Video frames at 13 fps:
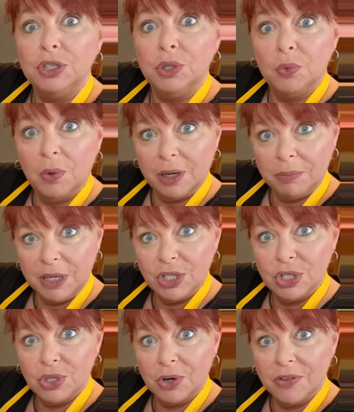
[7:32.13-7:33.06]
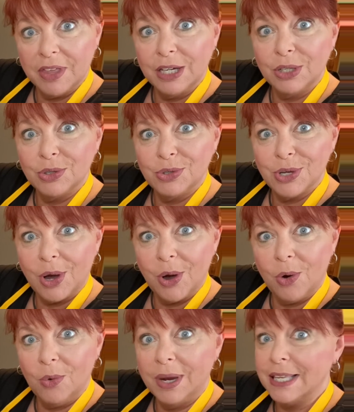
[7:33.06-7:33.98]
You want to be sure that your
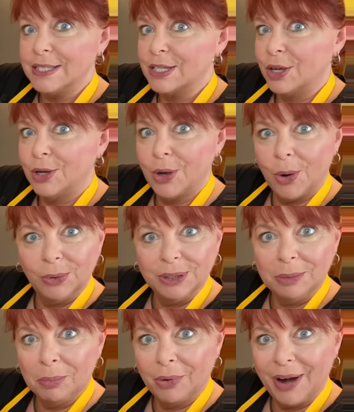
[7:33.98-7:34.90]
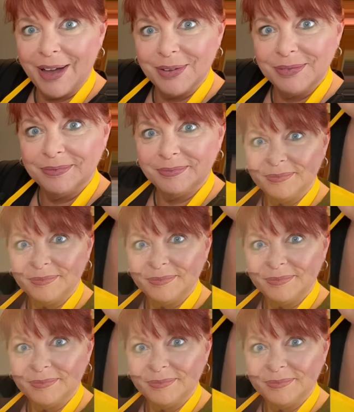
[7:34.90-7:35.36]
dough is golden brown.